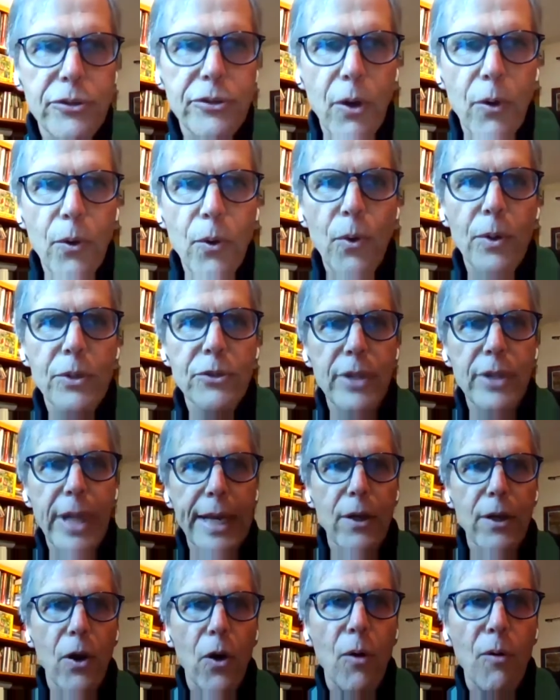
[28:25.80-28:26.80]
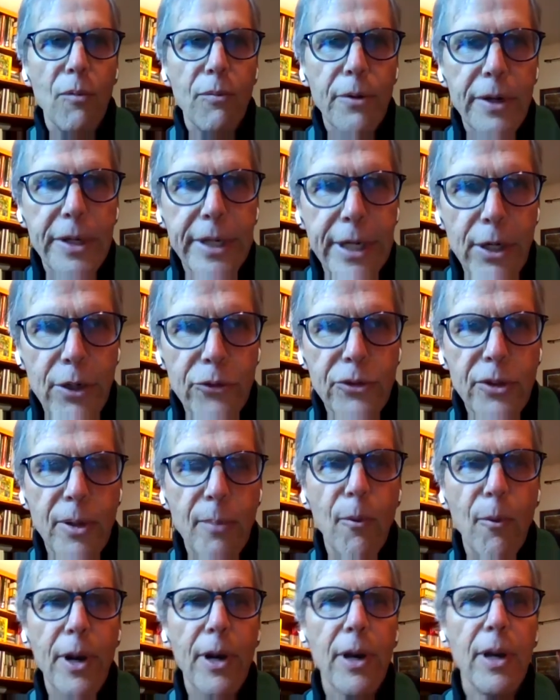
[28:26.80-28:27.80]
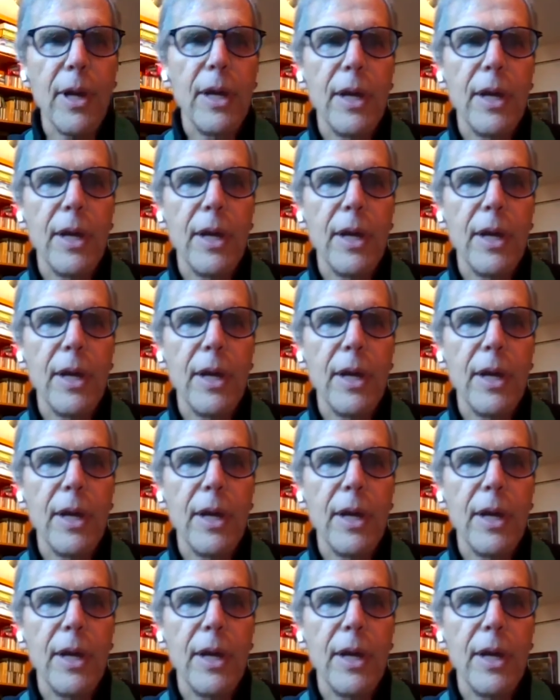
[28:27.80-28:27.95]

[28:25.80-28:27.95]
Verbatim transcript: ooh, it's like over here somewhere.